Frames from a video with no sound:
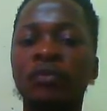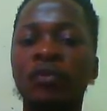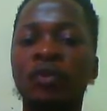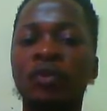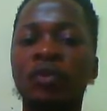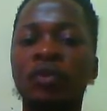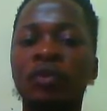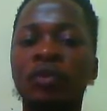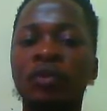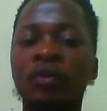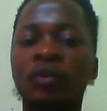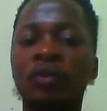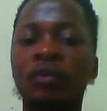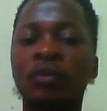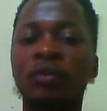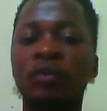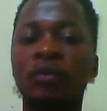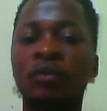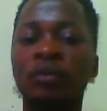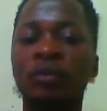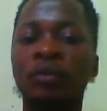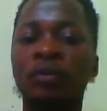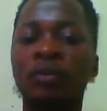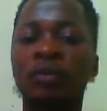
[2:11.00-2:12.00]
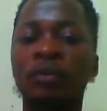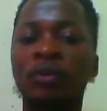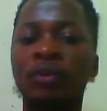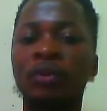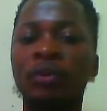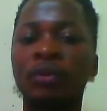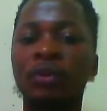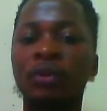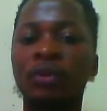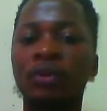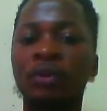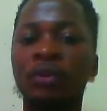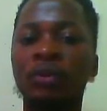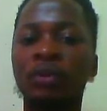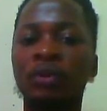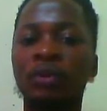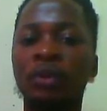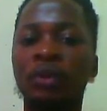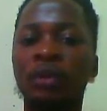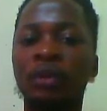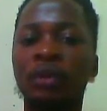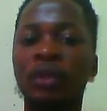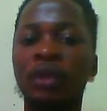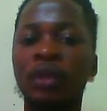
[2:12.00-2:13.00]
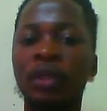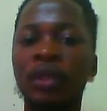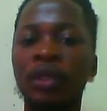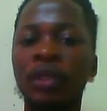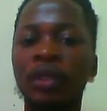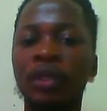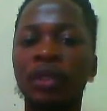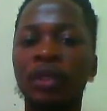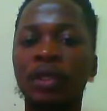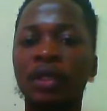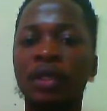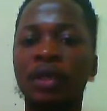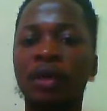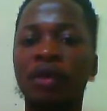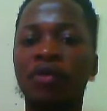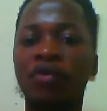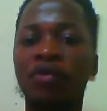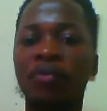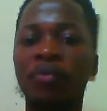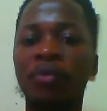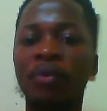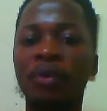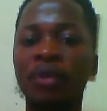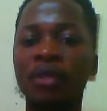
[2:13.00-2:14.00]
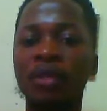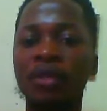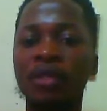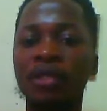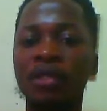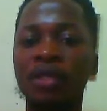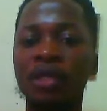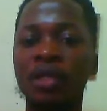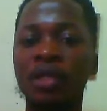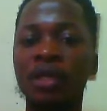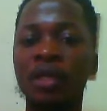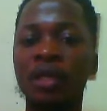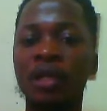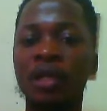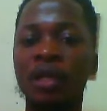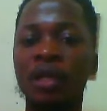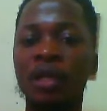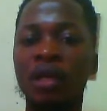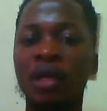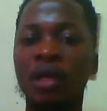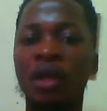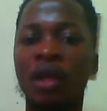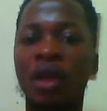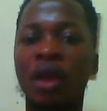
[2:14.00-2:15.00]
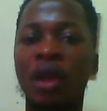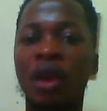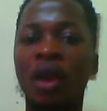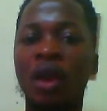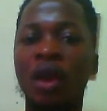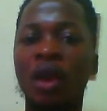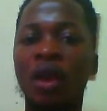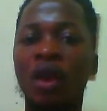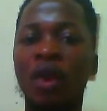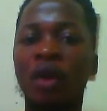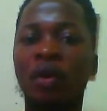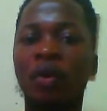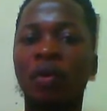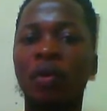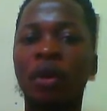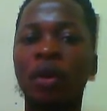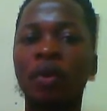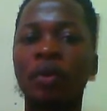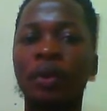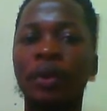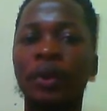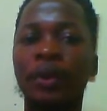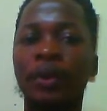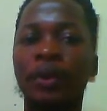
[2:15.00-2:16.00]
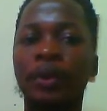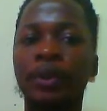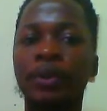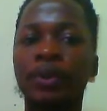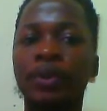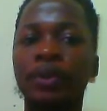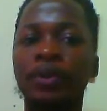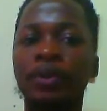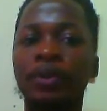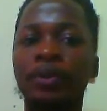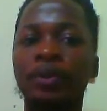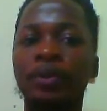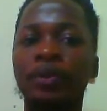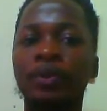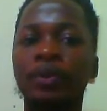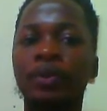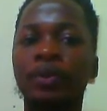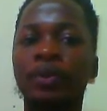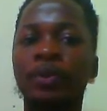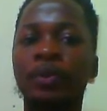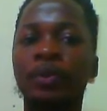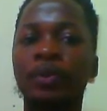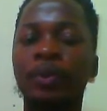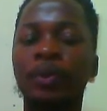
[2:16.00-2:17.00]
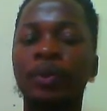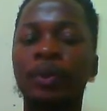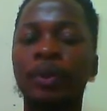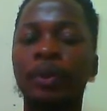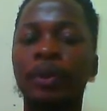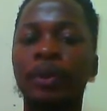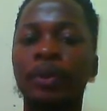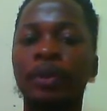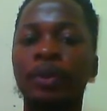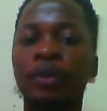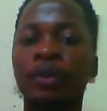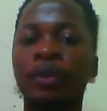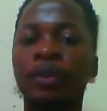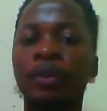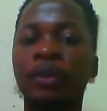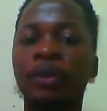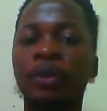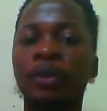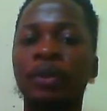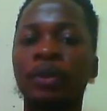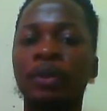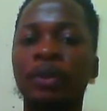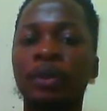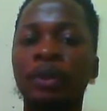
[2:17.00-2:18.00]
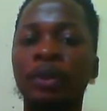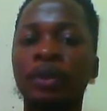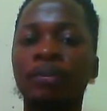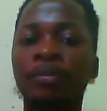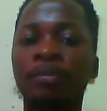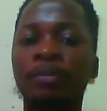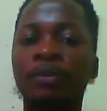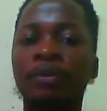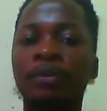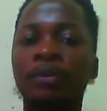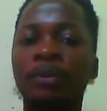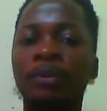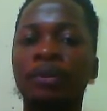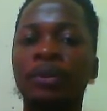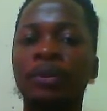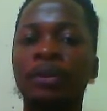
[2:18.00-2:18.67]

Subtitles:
to indicate our points here, what we will do, we will import